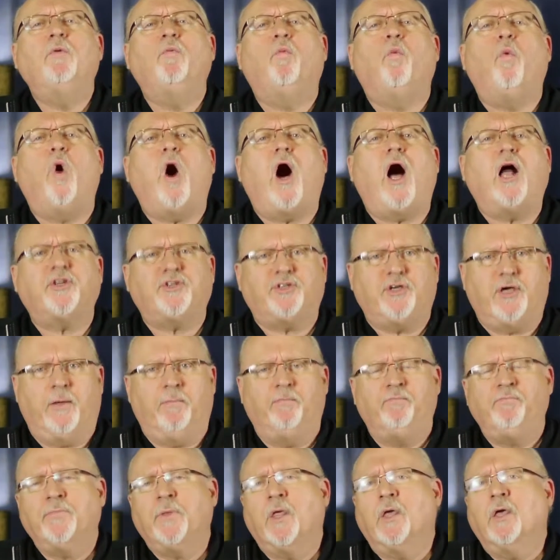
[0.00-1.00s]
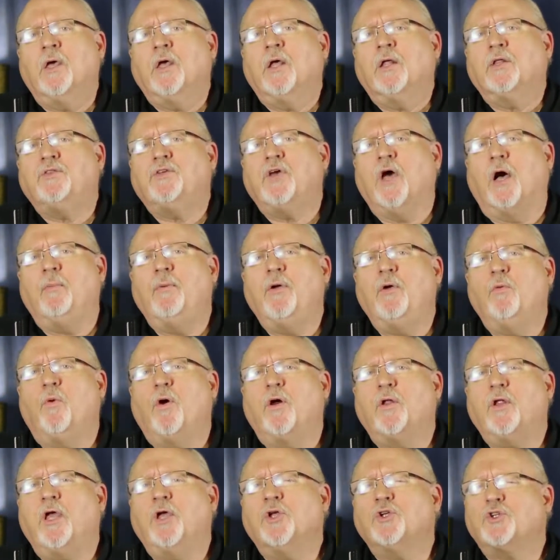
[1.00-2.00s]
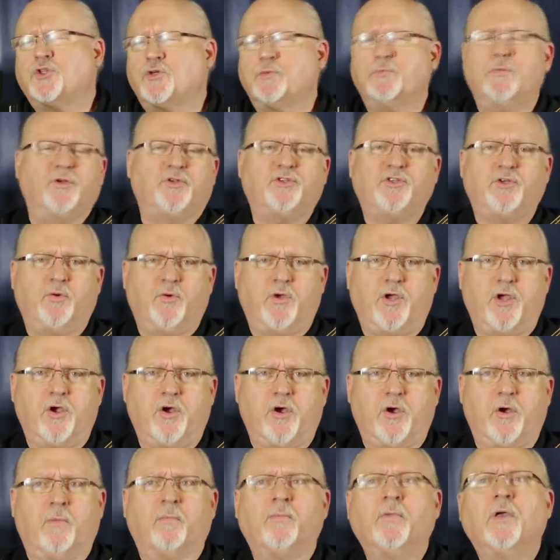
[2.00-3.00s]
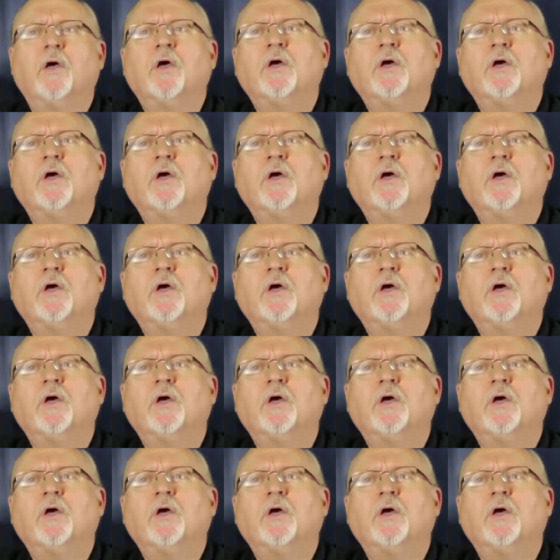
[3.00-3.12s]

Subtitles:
watch it. Tell me what instruments you hear.